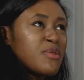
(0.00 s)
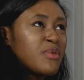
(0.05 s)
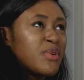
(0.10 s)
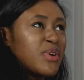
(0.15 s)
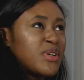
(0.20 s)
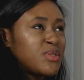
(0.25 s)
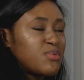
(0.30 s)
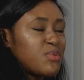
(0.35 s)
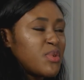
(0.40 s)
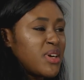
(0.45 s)

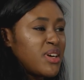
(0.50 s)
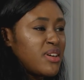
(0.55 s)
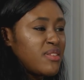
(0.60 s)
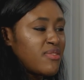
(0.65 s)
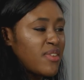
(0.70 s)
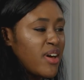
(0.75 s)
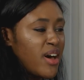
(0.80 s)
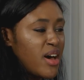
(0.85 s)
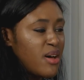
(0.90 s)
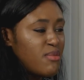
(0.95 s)
Whereas
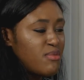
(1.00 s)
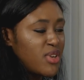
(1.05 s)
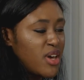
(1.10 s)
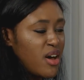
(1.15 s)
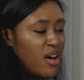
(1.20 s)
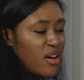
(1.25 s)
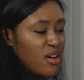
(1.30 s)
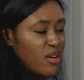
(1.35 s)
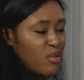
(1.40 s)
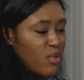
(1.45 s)
with
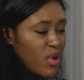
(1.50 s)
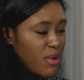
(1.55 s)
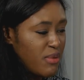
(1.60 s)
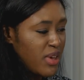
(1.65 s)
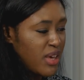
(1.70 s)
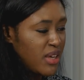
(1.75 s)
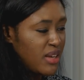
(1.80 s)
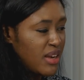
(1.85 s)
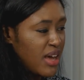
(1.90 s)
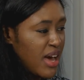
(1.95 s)
young
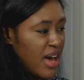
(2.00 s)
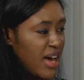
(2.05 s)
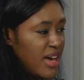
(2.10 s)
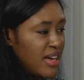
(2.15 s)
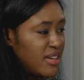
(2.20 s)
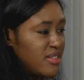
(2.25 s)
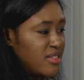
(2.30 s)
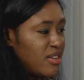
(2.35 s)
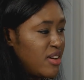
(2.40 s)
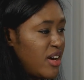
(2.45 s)
women
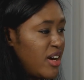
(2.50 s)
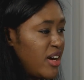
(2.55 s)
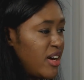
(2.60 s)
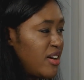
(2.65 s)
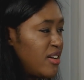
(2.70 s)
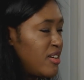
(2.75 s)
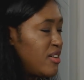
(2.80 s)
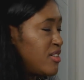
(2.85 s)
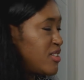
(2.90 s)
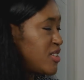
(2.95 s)
and
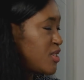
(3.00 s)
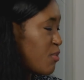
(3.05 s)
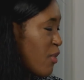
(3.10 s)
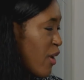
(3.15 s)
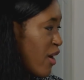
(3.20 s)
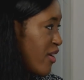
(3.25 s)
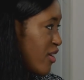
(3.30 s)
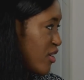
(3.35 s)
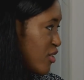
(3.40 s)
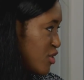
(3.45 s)

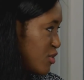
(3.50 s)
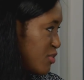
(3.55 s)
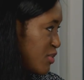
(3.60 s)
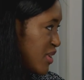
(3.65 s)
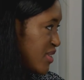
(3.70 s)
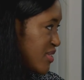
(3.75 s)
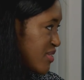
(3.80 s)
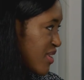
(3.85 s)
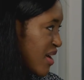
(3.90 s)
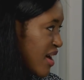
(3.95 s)
aspiring
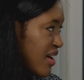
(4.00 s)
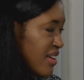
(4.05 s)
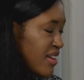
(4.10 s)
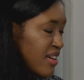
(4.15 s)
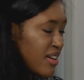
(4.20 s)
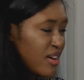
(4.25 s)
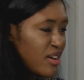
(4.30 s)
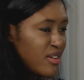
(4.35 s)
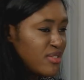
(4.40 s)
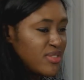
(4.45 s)
entrepreneurs of
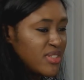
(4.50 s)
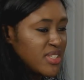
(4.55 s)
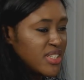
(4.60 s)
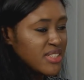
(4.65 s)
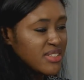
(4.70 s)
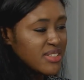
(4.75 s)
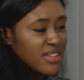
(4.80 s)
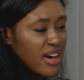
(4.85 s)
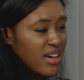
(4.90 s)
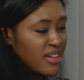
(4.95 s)
colour, often
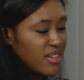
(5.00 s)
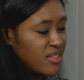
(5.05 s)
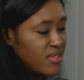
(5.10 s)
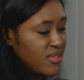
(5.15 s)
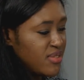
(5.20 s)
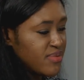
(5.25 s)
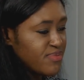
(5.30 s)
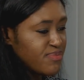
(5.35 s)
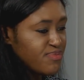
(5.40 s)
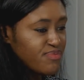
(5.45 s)
it's kind
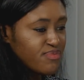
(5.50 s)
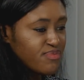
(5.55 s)
of,